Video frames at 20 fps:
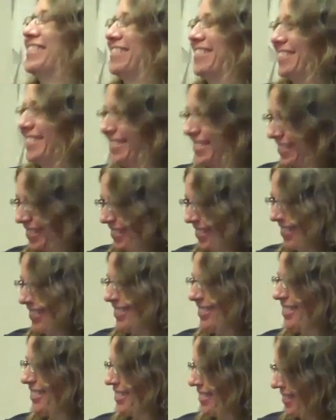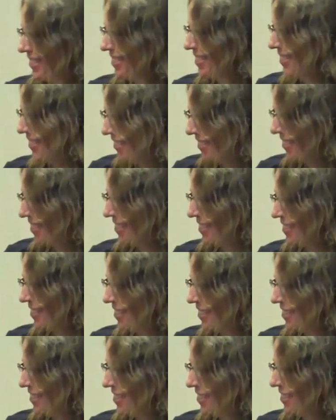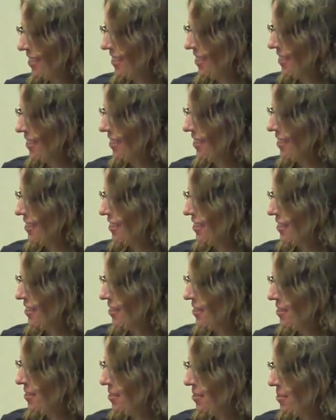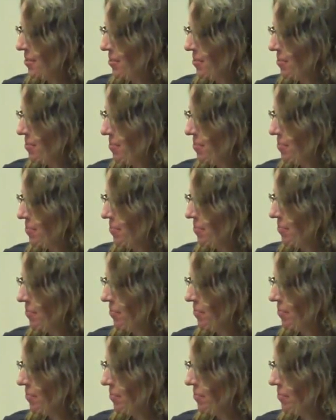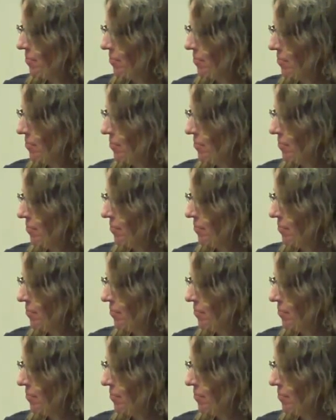[no speech]